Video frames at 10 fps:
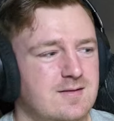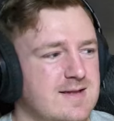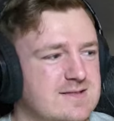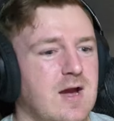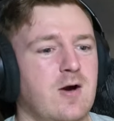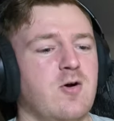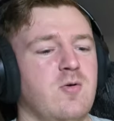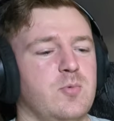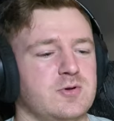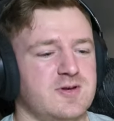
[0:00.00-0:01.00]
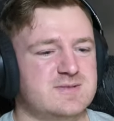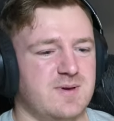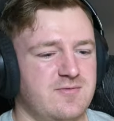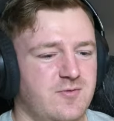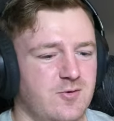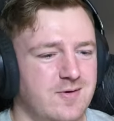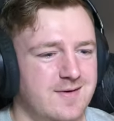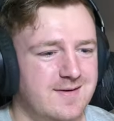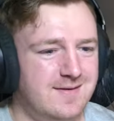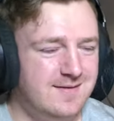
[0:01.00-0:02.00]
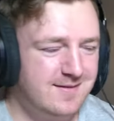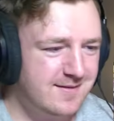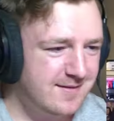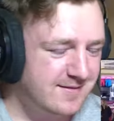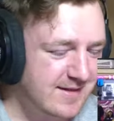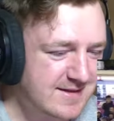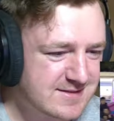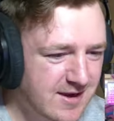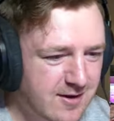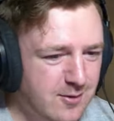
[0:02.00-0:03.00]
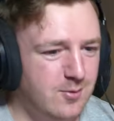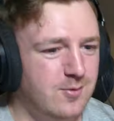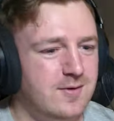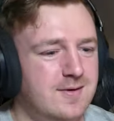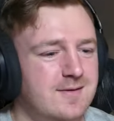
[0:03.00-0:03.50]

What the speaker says: Let's go! Bulldogs by 4! Let's go!